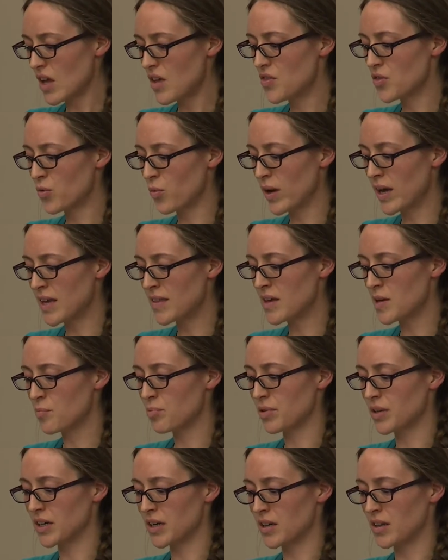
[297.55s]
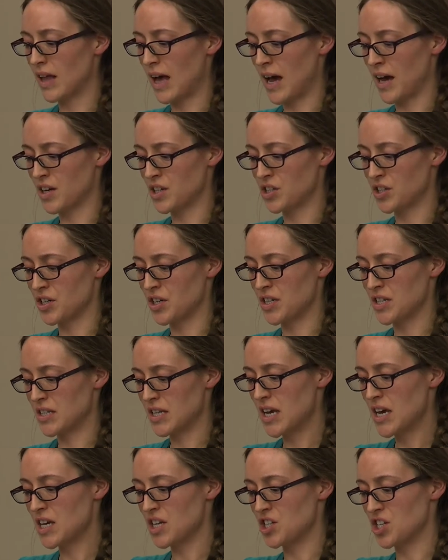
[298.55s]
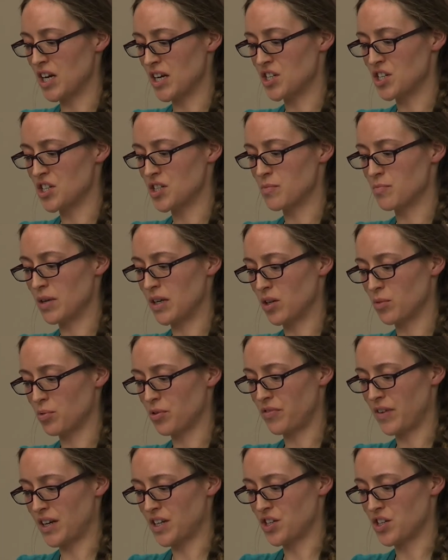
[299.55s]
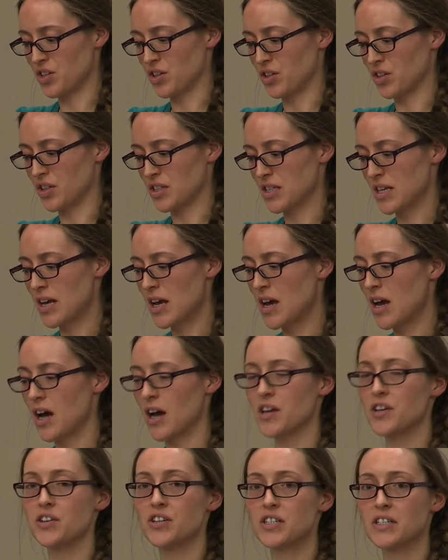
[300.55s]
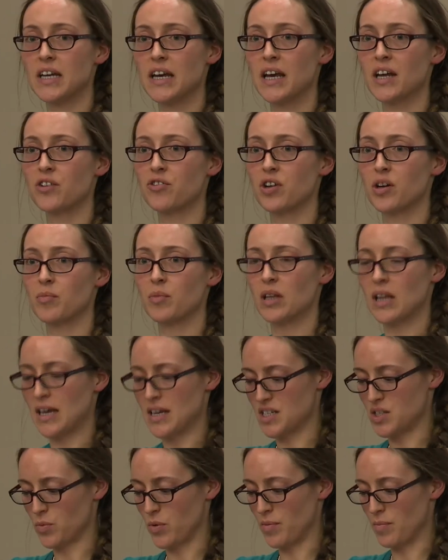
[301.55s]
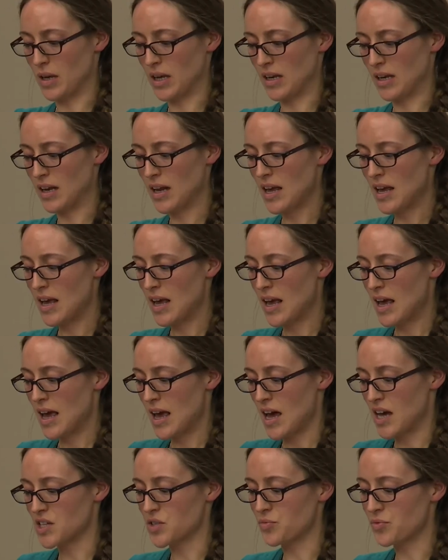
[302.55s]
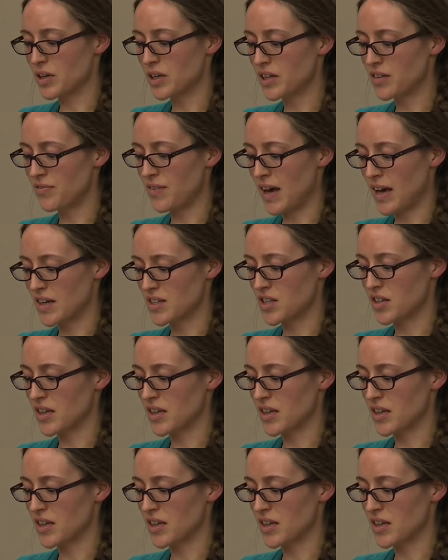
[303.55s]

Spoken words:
The way that political actors, judges, and penal professionals understand criminalized women has real effects on